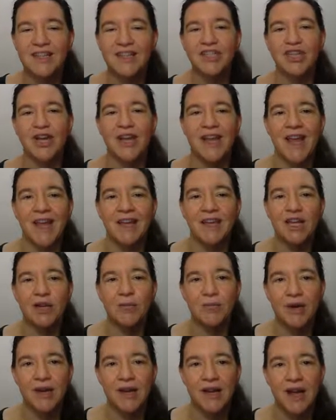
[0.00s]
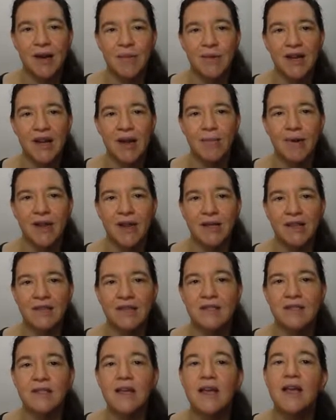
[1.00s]
gigantic break coming up like
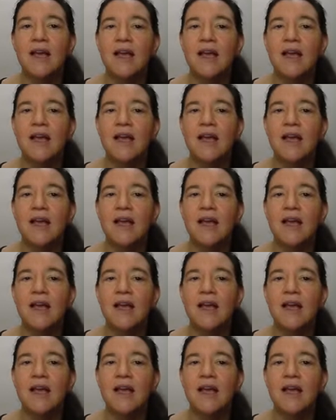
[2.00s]
this.